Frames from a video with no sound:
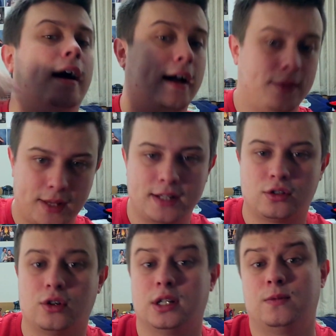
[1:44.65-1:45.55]
and then he's
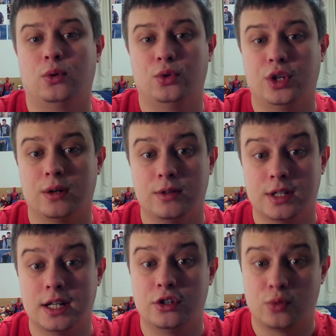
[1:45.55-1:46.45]
got his full series
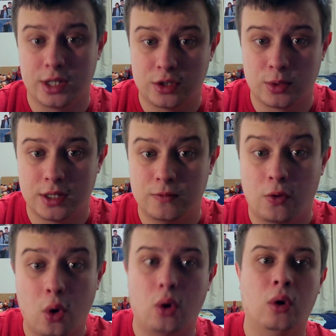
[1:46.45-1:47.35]
in
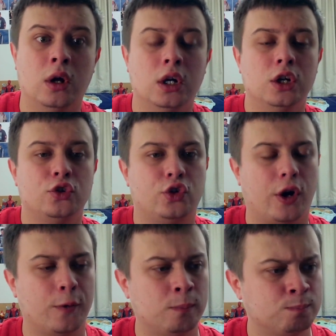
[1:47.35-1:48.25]
2024.
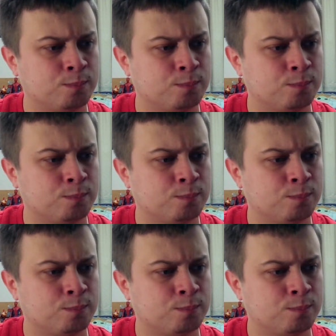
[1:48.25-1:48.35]
So,